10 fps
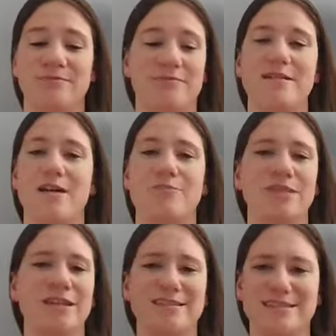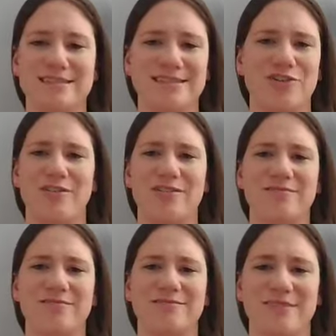numbness or,
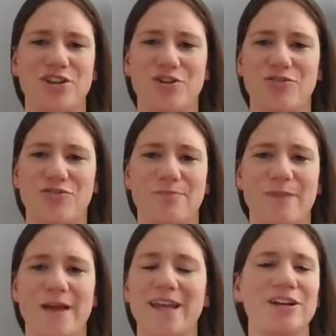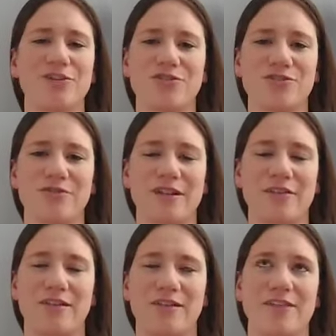you know, painkiller, no,
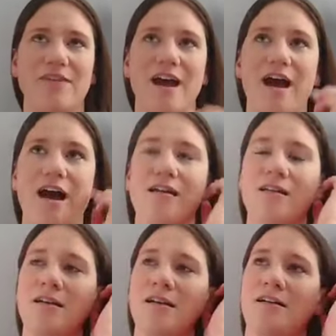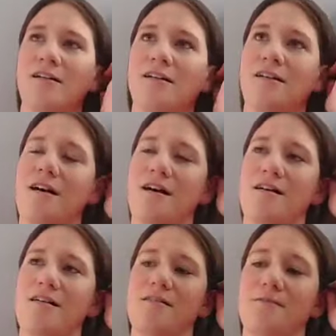nothing like that.
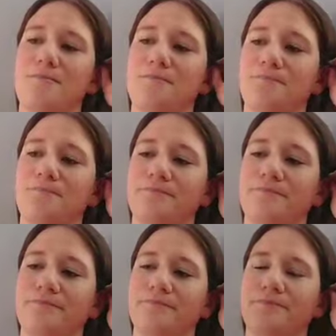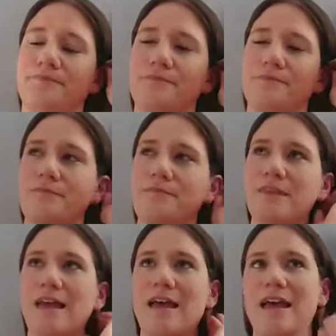And
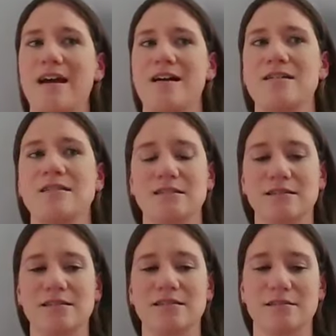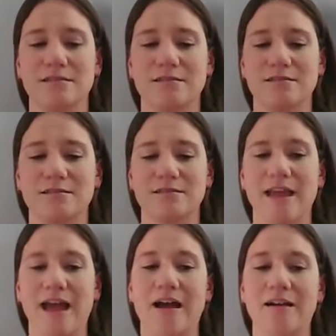
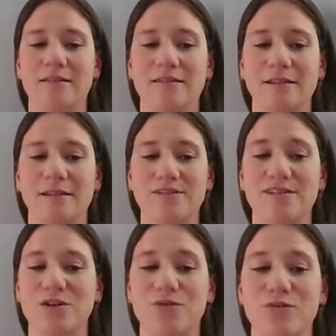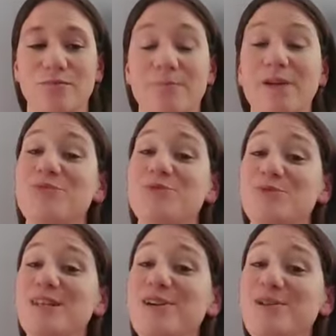yeah, it was so, but it was
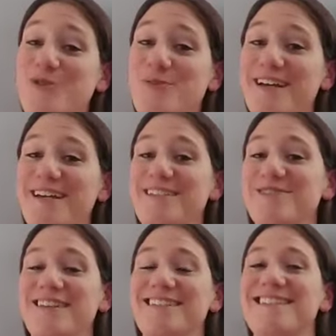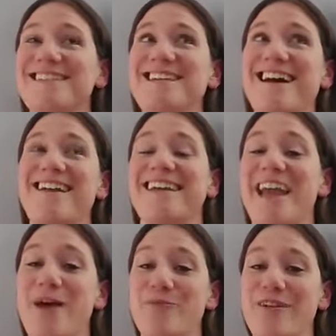really cool because you got to see it on
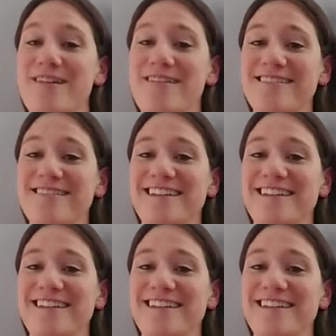camera